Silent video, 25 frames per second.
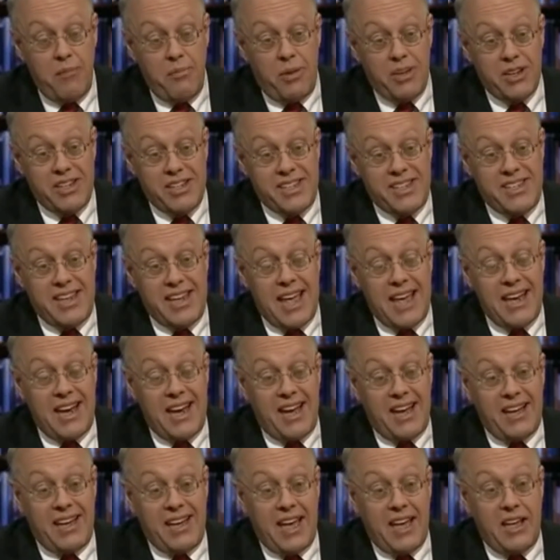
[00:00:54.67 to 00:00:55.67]
but set
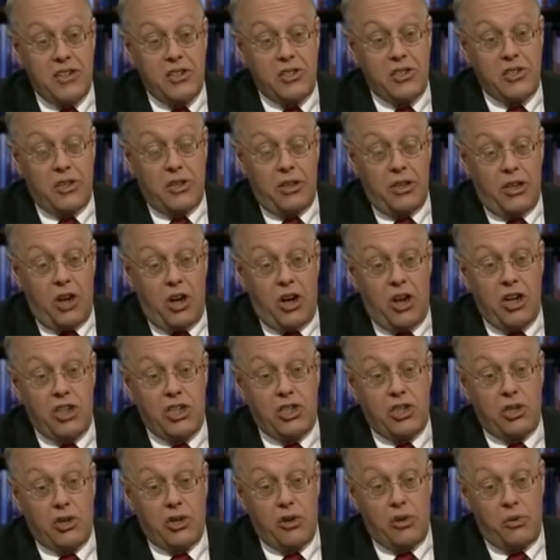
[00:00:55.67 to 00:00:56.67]
against the
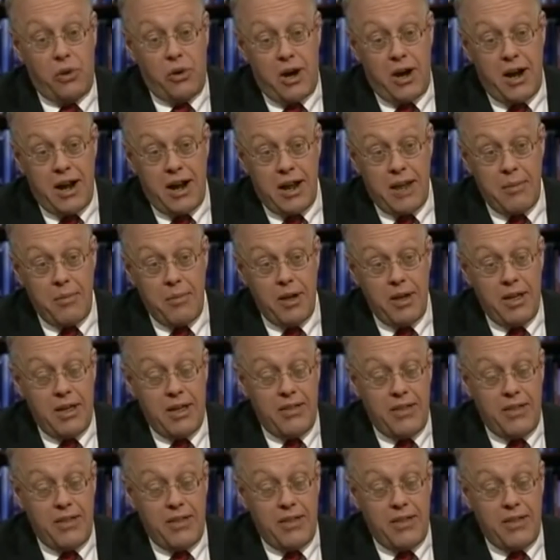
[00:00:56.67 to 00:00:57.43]
larger crime